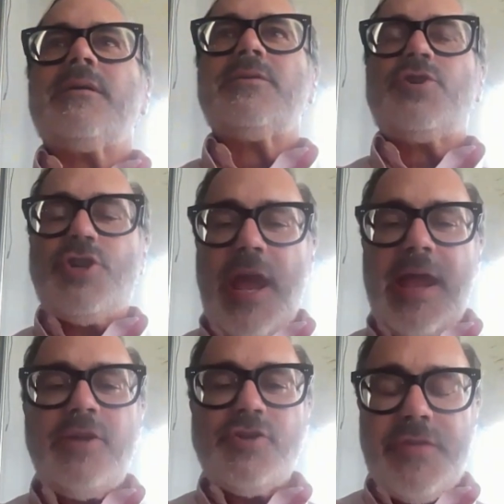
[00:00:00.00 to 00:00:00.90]

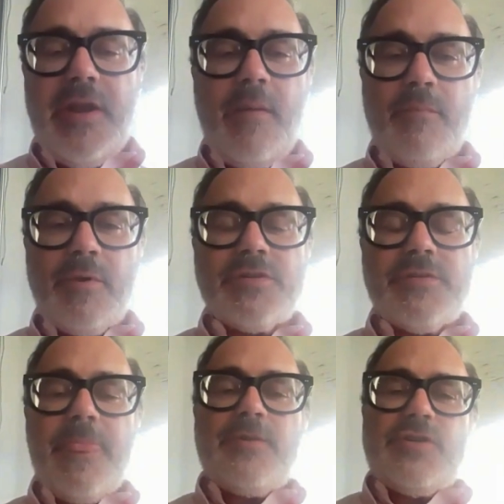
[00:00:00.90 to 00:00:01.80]
change the numbers.
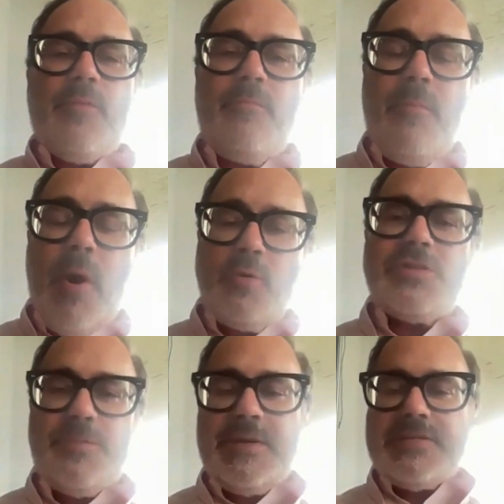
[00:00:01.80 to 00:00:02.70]
So
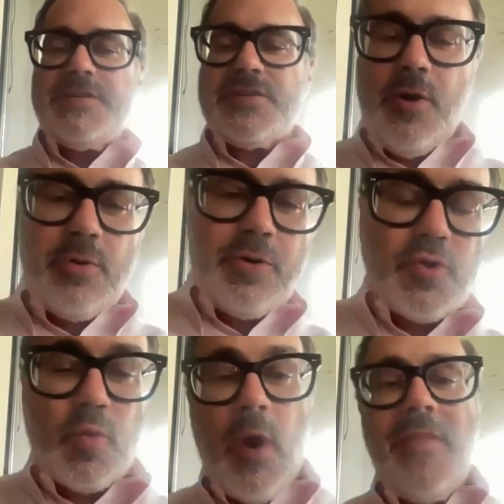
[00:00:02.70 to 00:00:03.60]
most business
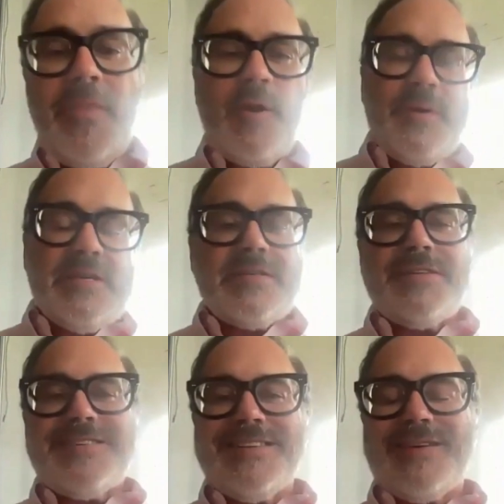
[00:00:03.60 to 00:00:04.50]
owners run their
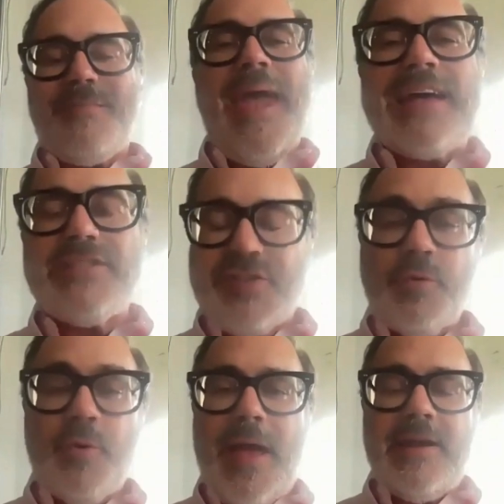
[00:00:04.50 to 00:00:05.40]
business as a
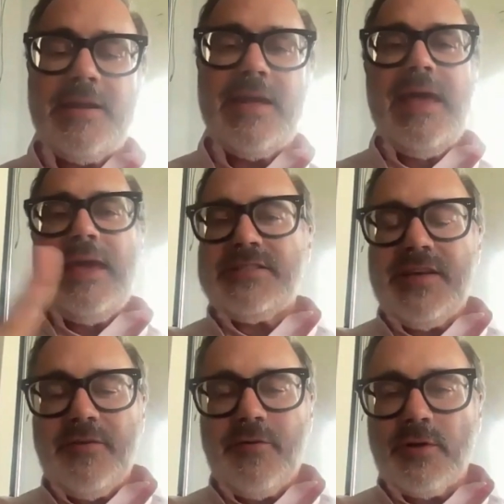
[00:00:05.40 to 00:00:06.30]
pass-through entity. It's
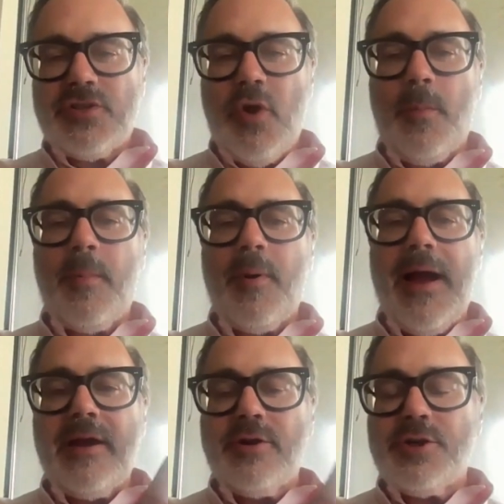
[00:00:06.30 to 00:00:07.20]
either a sole
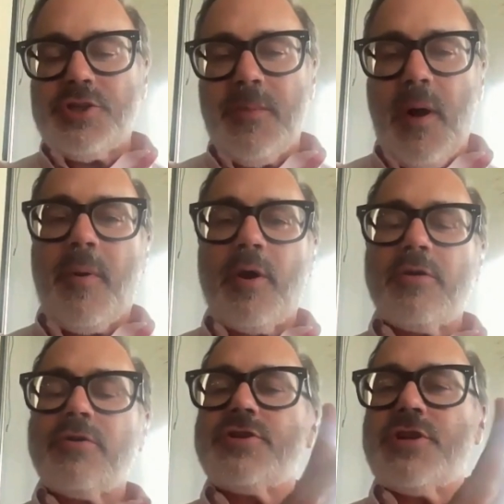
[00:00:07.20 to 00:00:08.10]
proprietorship, a
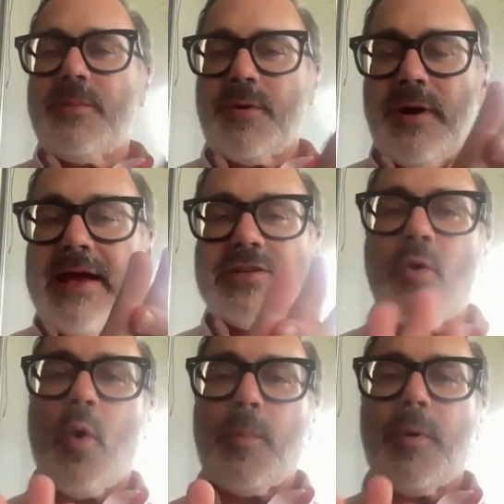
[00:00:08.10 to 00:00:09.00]
partnership, or an S
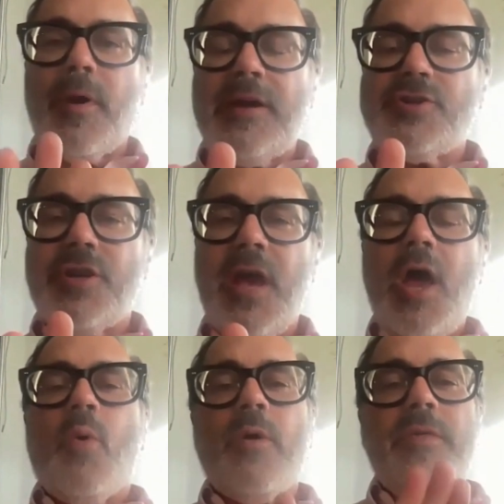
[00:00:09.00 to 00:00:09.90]
corporation
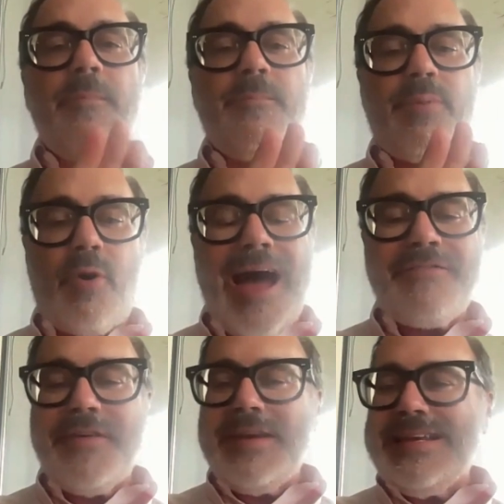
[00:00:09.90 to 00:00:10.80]
where the
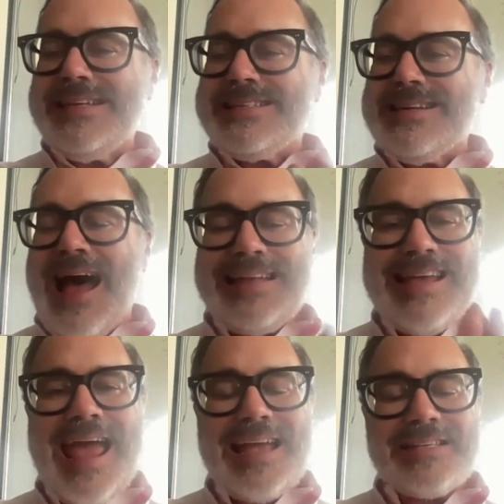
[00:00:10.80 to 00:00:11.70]
profit is not
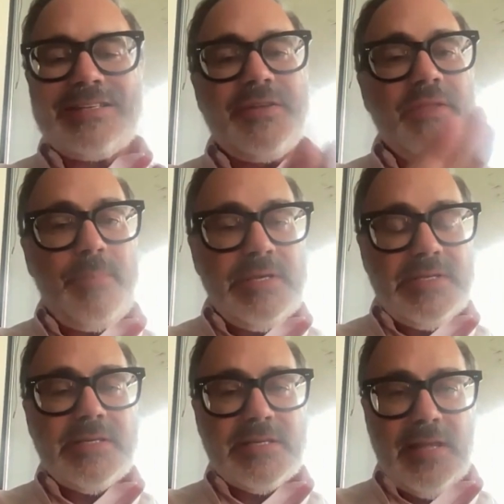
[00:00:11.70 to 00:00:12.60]
taxed at the
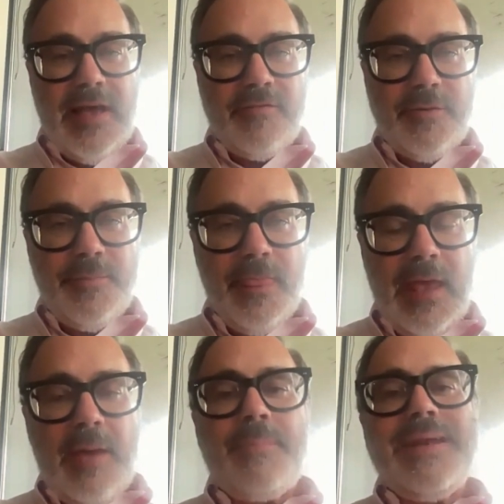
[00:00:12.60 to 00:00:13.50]
business level,
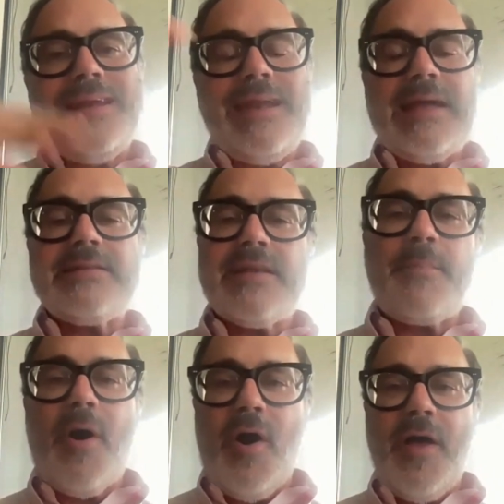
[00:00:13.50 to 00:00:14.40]
but it ends
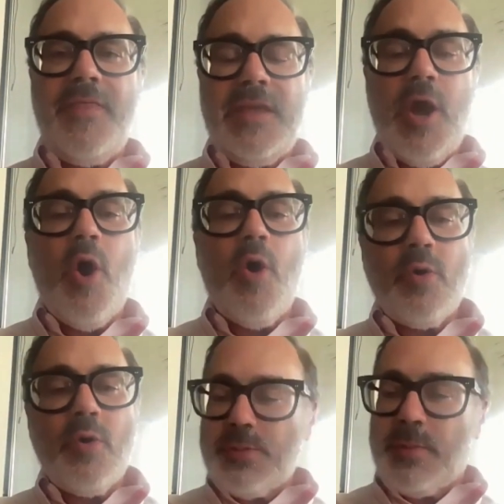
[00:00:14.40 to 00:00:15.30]
up on the
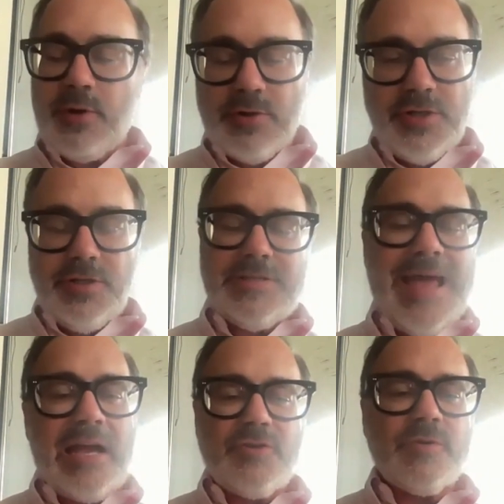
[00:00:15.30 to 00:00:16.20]
owner's personal
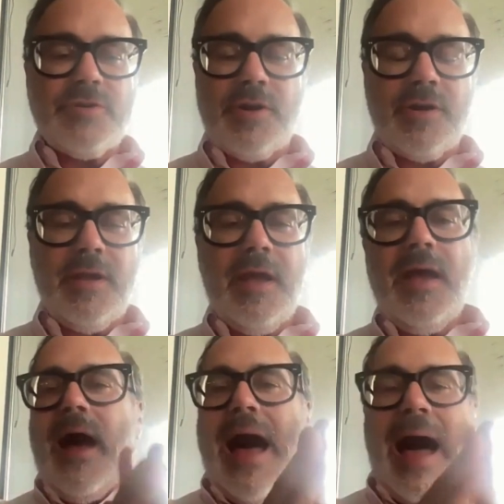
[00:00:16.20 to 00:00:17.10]
tax return.
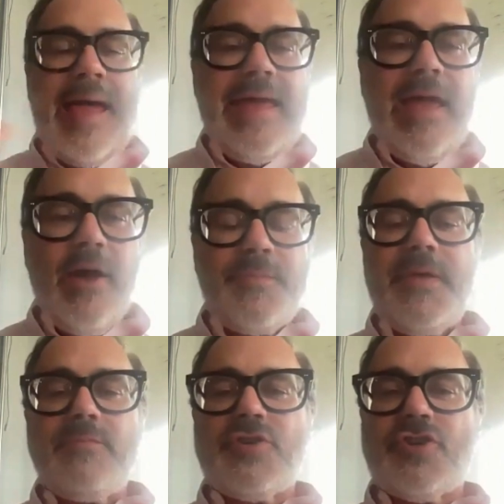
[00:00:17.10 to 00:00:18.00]
I help
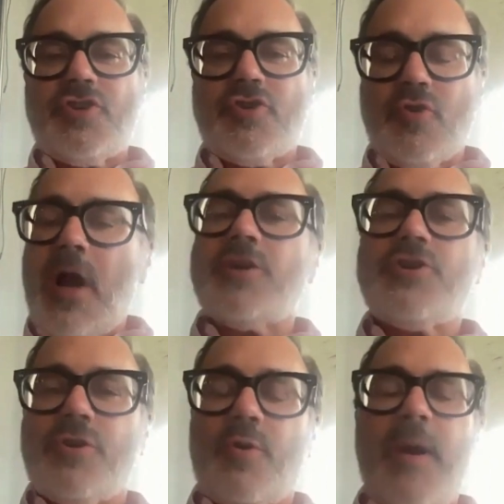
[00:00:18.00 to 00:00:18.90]
them
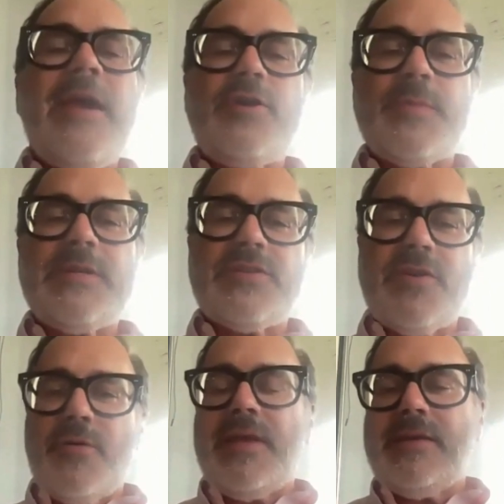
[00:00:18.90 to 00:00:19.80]
structure arrangements
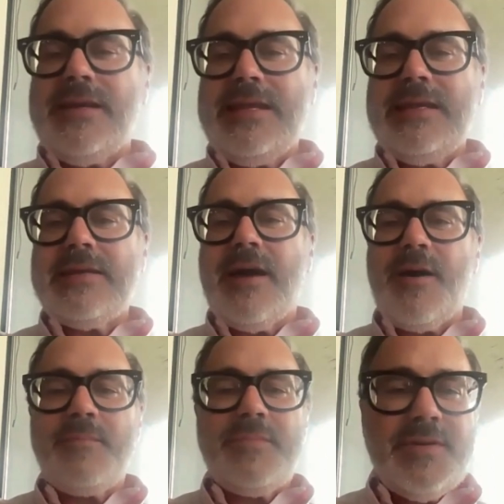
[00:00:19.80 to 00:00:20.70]
so that
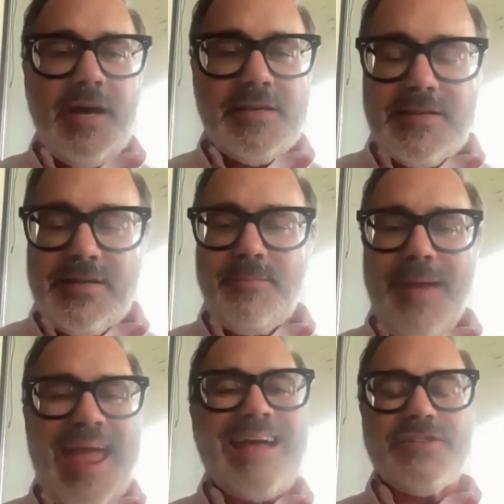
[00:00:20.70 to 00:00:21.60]
income doesn't
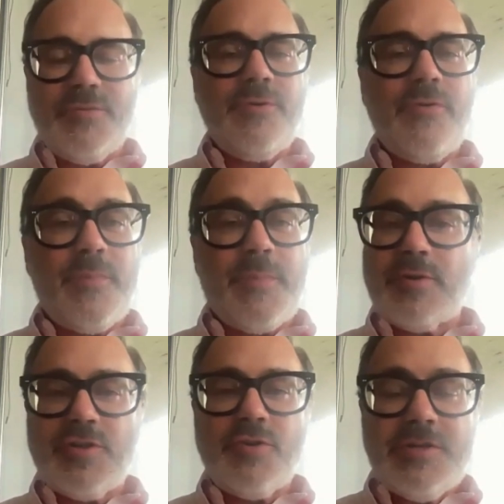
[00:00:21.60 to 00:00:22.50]
pass through to the
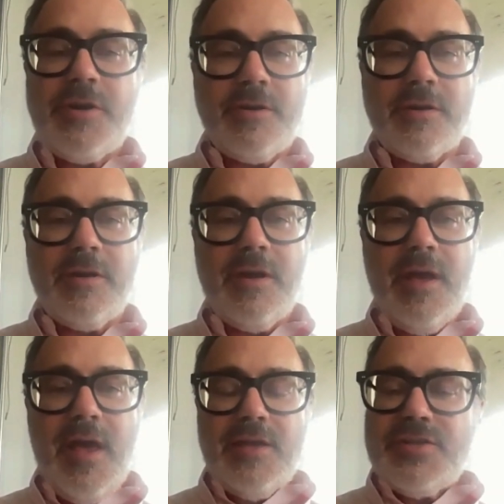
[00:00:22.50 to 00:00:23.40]
personal return.
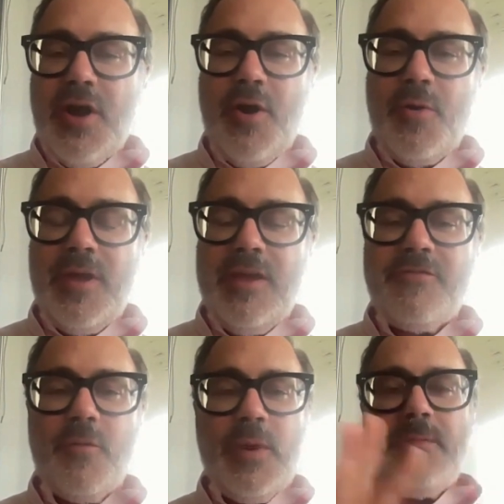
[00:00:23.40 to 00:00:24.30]
So if
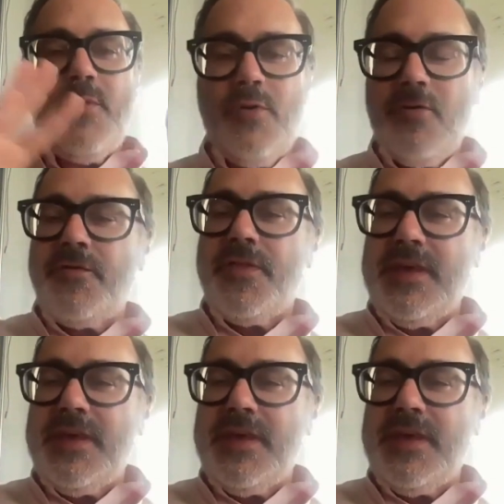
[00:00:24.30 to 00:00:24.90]
we move the